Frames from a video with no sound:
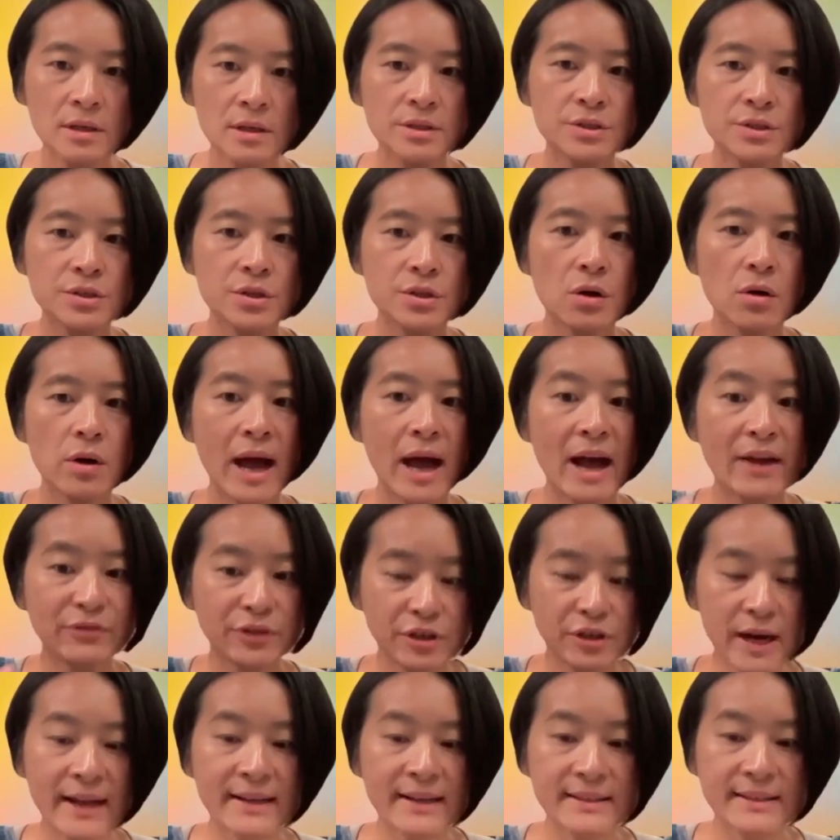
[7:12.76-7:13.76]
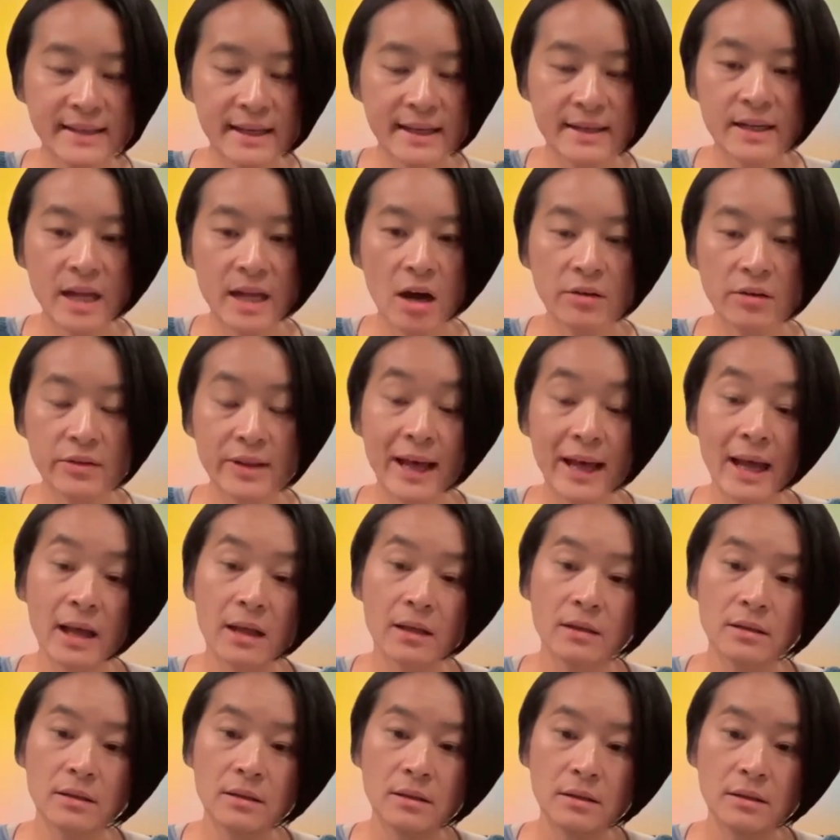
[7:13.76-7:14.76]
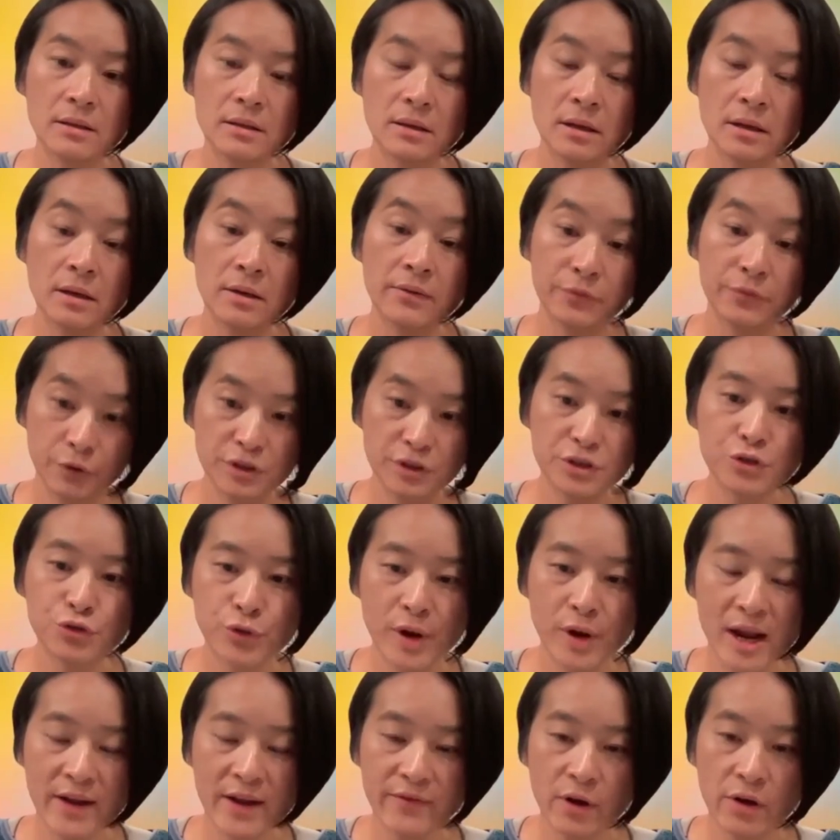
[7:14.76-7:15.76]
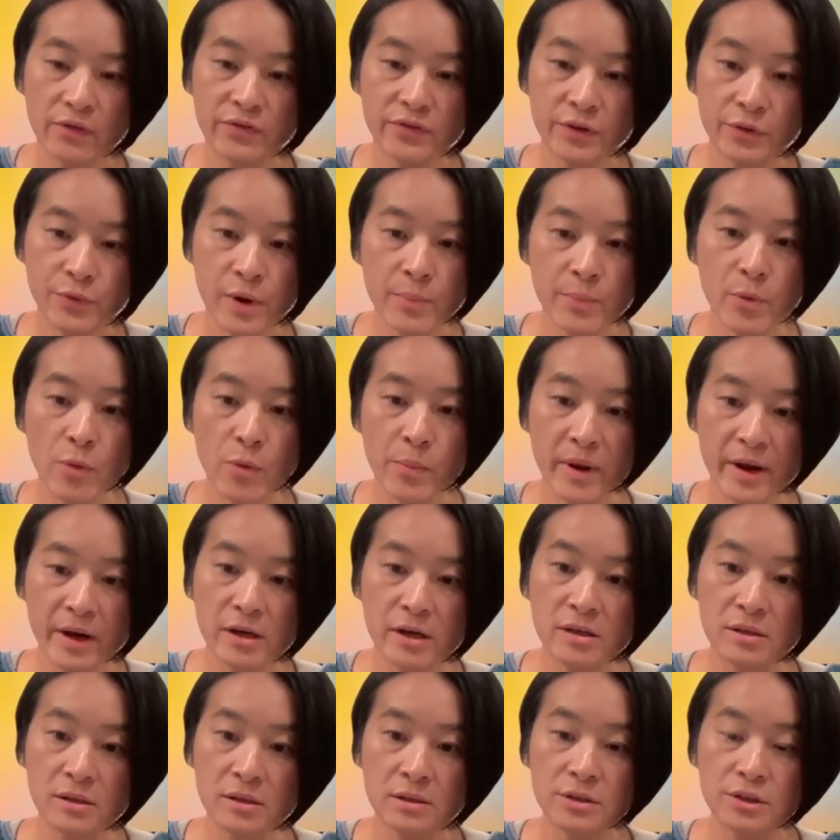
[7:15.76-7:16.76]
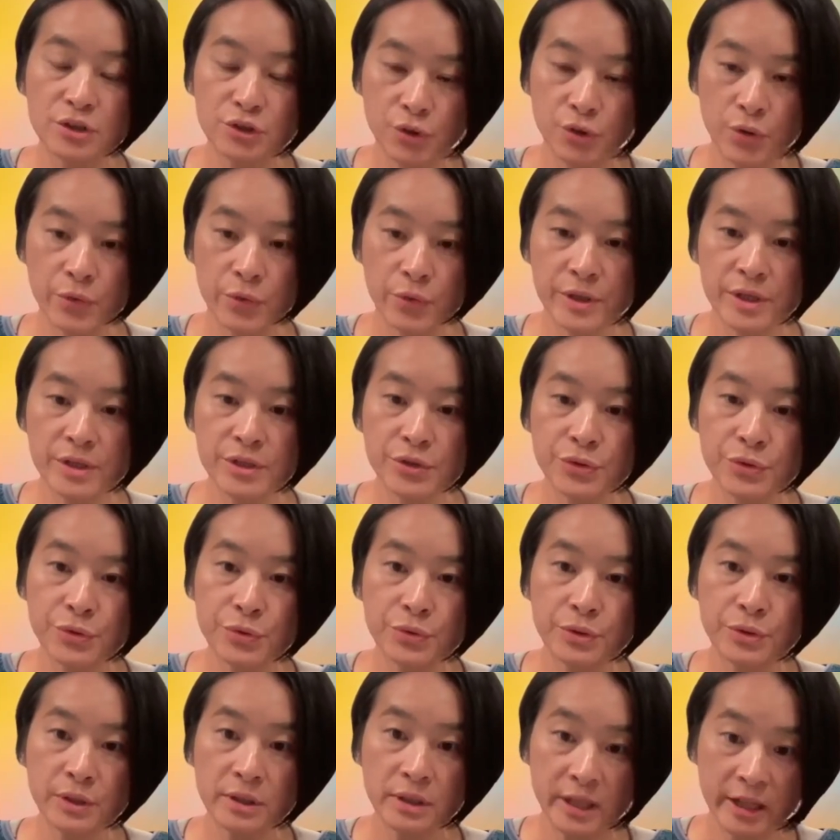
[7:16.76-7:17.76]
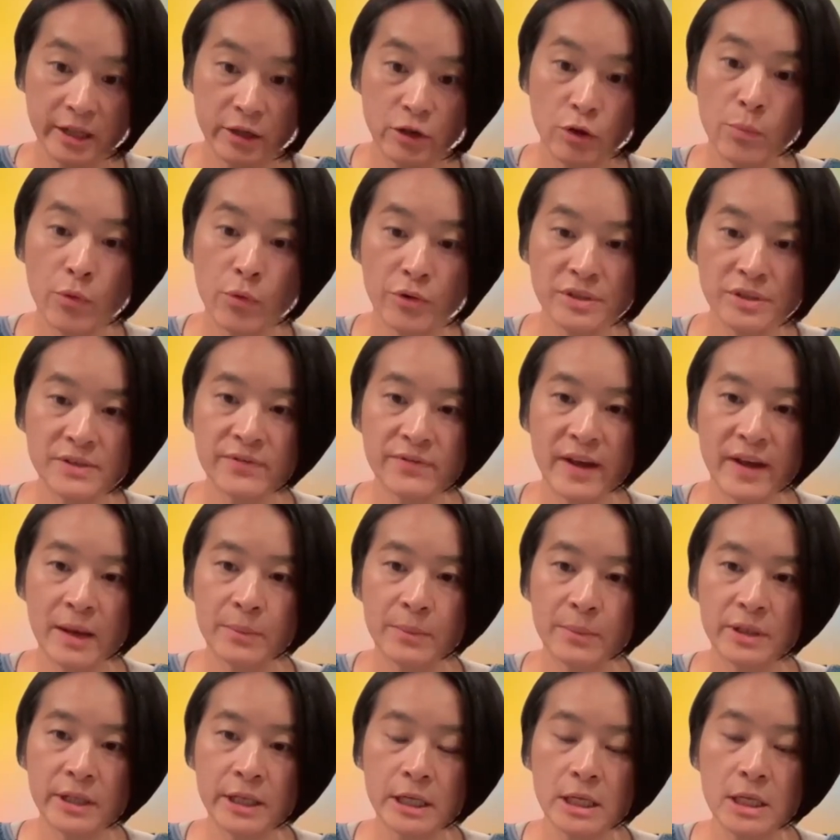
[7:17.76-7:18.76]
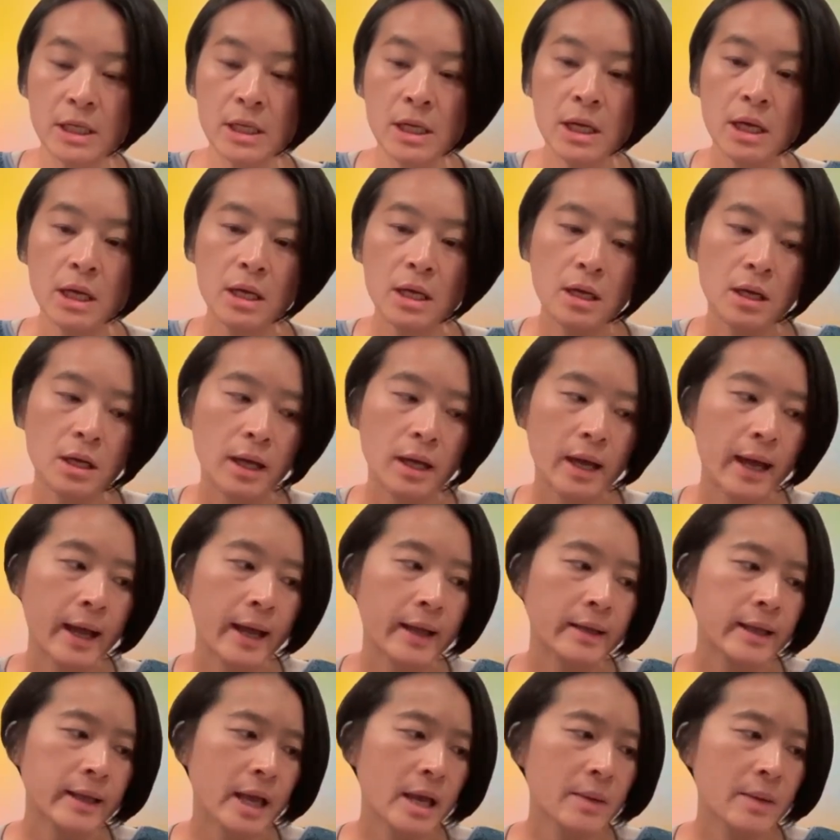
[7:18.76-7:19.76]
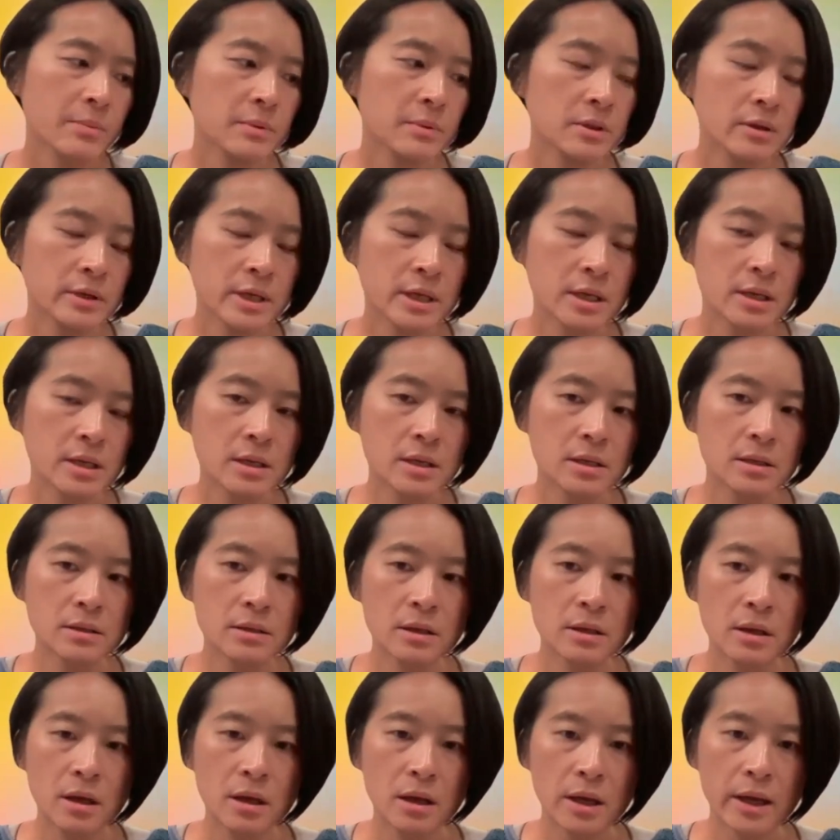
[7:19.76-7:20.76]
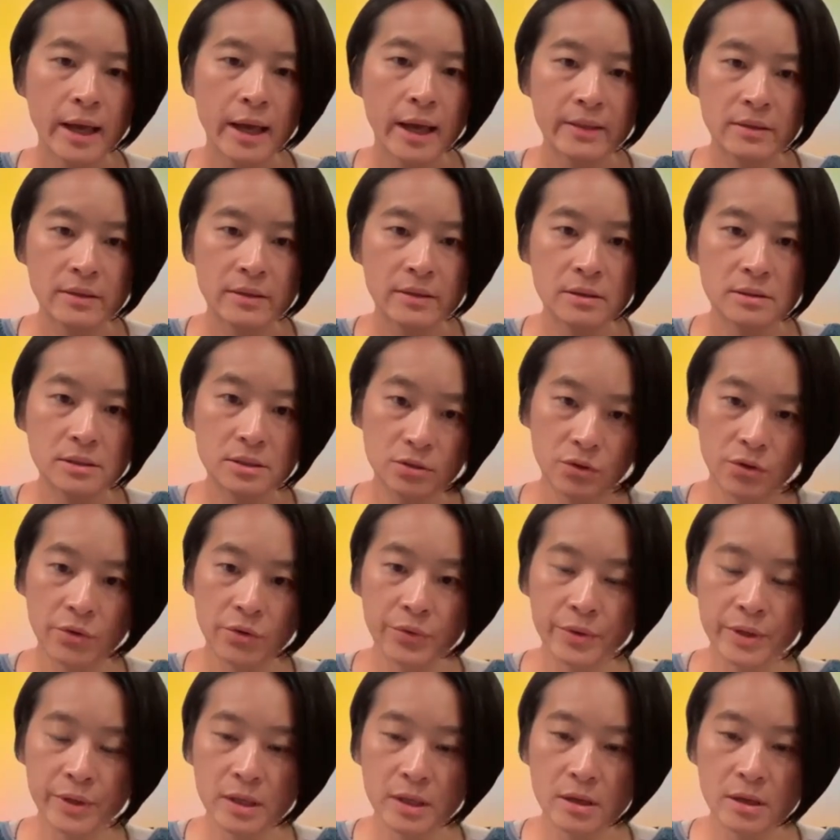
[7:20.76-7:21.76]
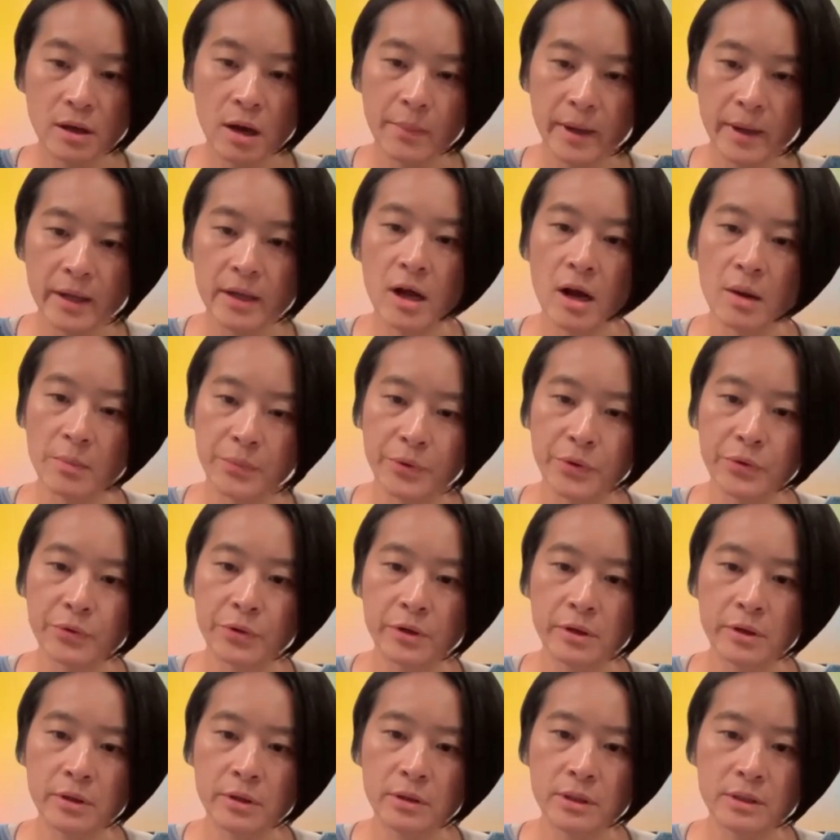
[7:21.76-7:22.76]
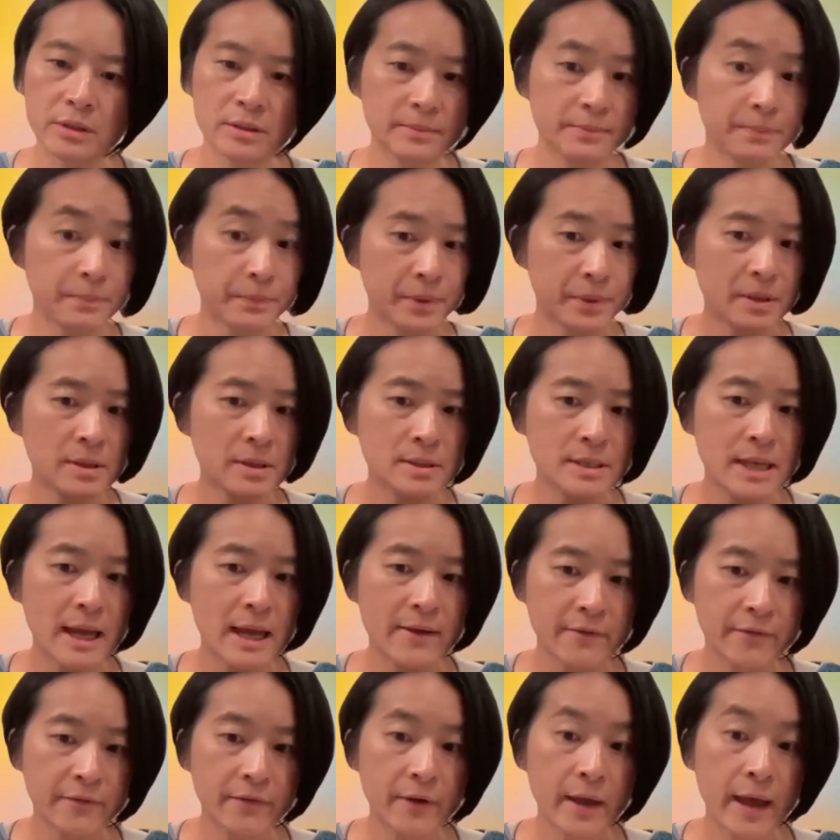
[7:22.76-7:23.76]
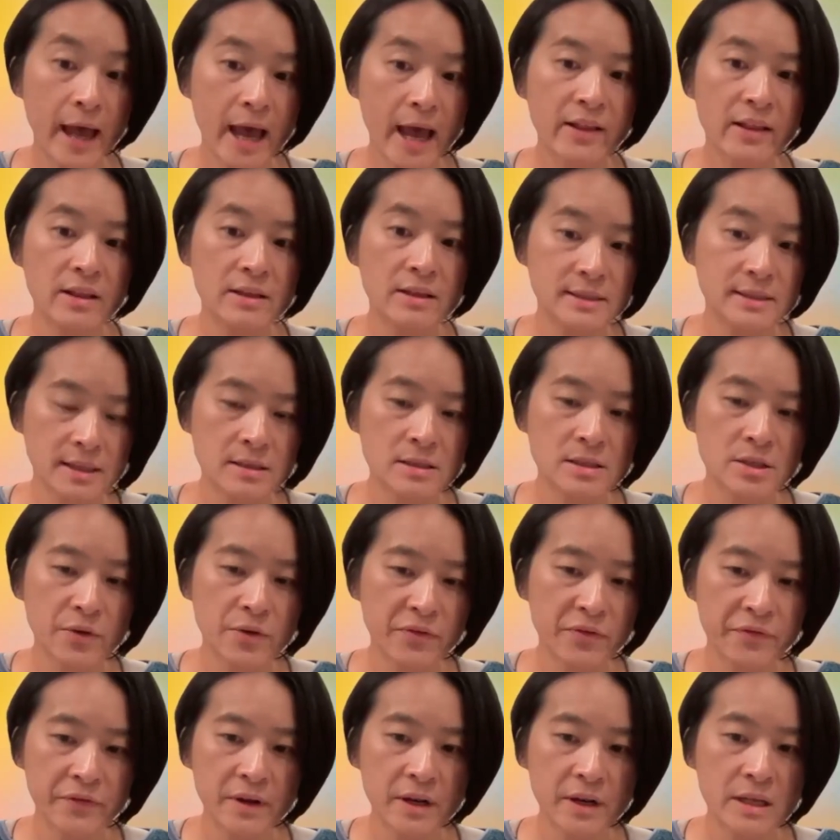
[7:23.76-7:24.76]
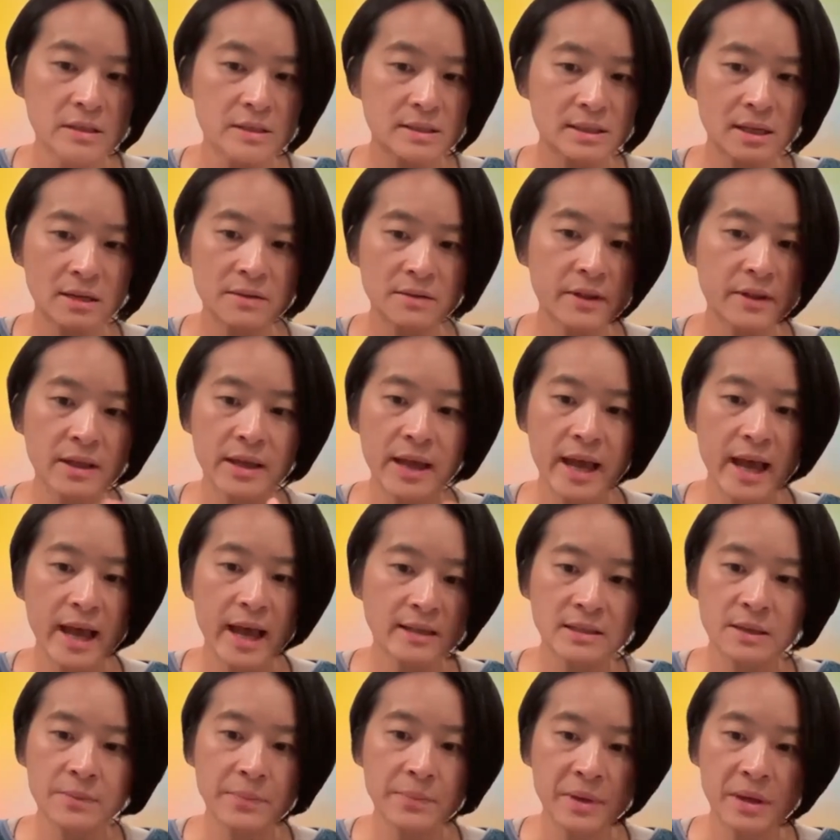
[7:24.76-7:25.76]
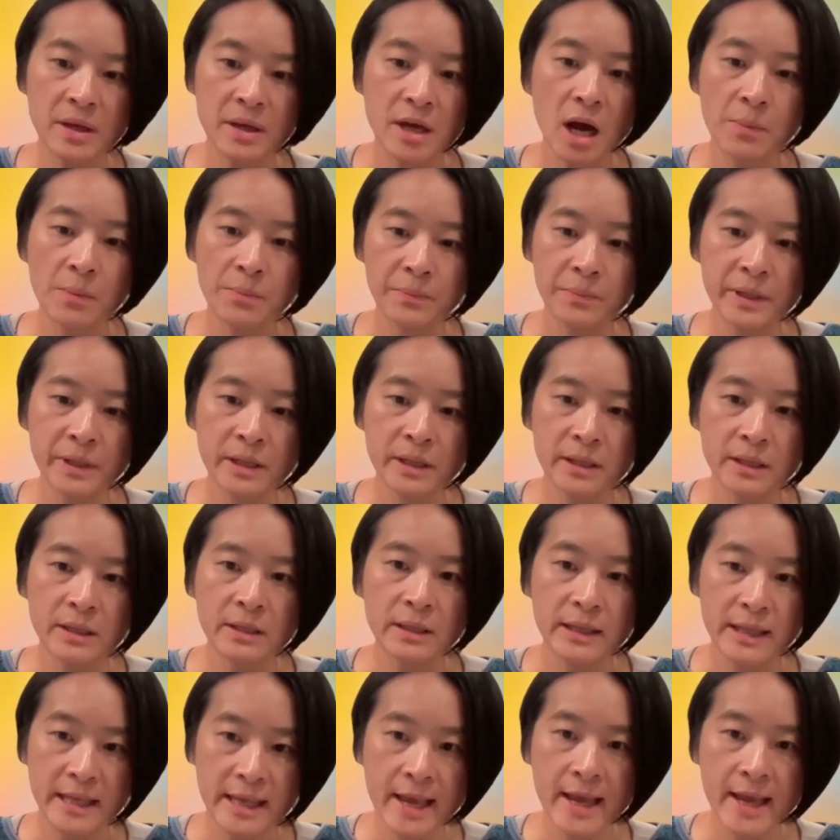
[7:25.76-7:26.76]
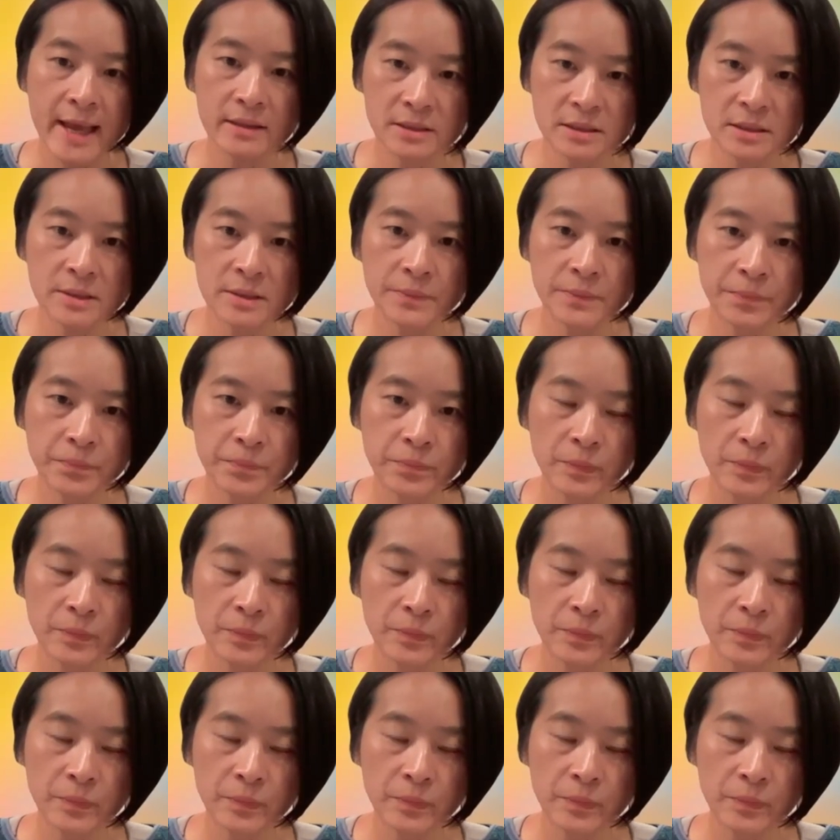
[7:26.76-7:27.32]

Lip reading: so after I sent out that first draft of the Rainbow Maker story to the little boy's family, I kept looking at the story on my computer because I had the sense of feeling something hasn't been completed yet.